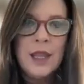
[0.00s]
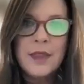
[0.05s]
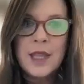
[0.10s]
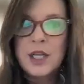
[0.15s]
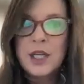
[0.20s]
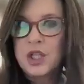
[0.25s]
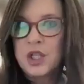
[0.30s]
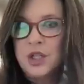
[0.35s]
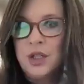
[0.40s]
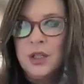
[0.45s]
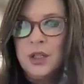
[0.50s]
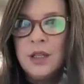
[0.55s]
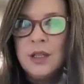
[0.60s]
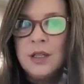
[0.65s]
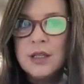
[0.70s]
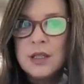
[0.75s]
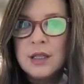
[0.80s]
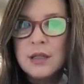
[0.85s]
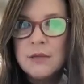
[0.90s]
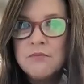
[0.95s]
that they
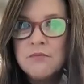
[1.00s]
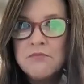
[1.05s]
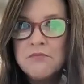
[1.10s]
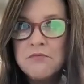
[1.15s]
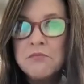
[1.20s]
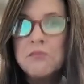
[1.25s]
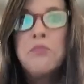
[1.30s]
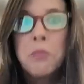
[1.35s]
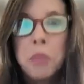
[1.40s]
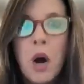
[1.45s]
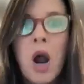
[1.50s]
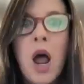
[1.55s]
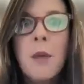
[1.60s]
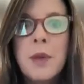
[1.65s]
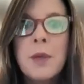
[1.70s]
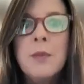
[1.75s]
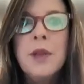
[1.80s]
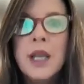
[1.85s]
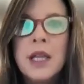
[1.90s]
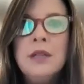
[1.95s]
shouldn't?
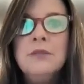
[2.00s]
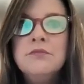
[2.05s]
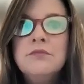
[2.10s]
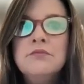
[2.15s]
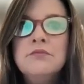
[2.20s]
Probably.